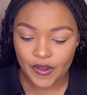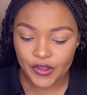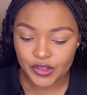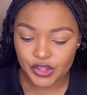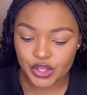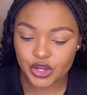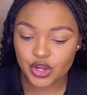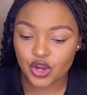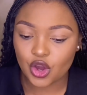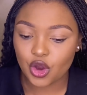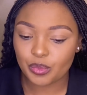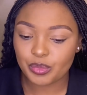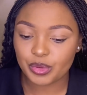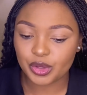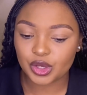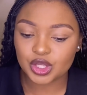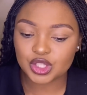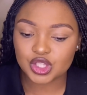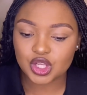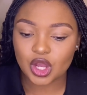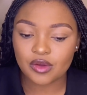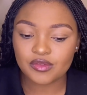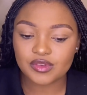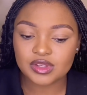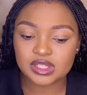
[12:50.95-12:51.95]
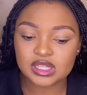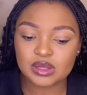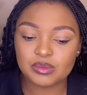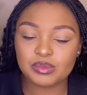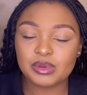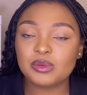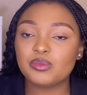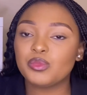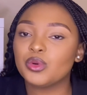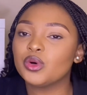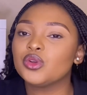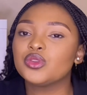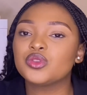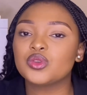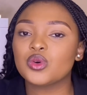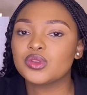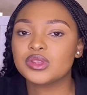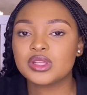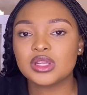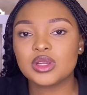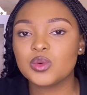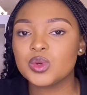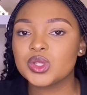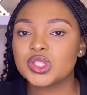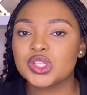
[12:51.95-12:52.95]
you know, because obviously people thought
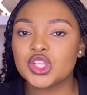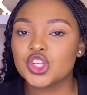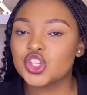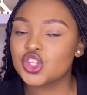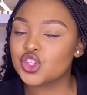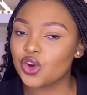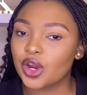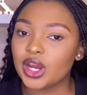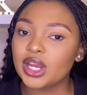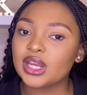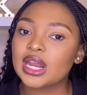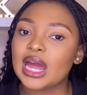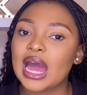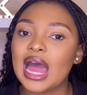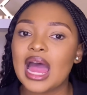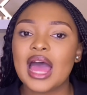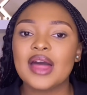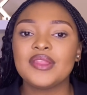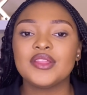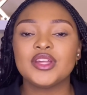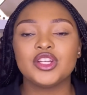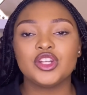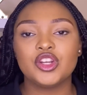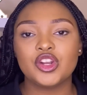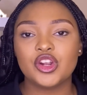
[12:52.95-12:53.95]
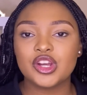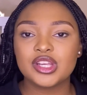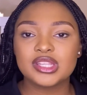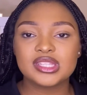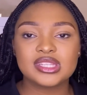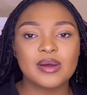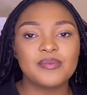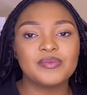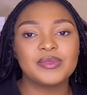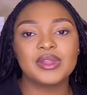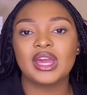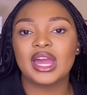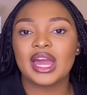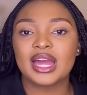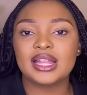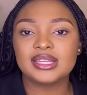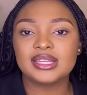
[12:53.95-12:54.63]
he was this great guy that learned something.